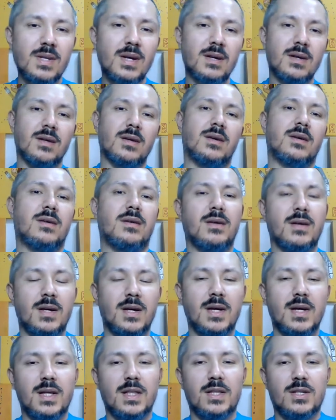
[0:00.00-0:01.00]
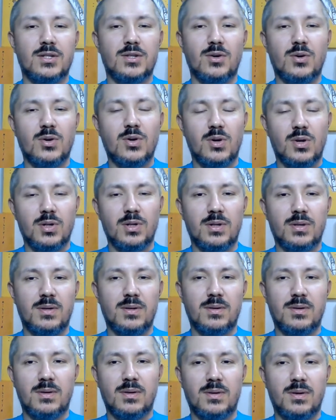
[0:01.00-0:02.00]
the so-called
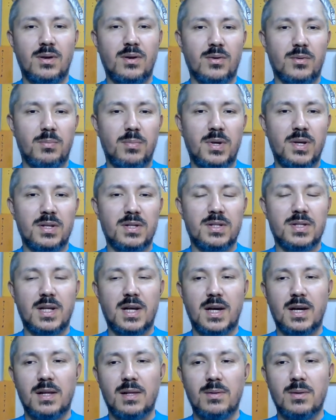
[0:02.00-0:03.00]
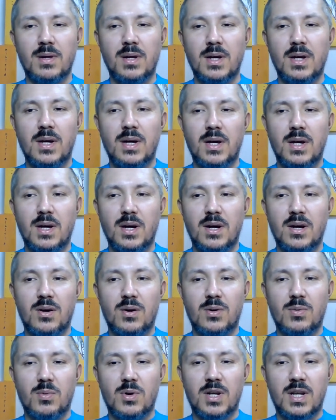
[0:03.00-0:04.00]
European style
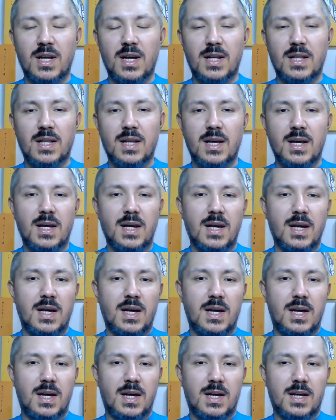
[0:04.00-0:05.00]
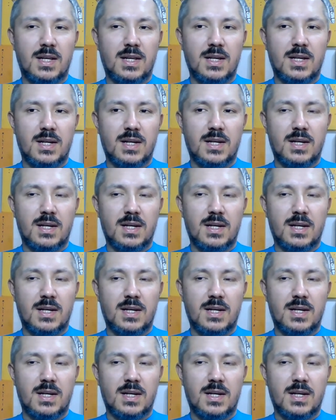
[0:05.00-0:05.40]
or whatnot. And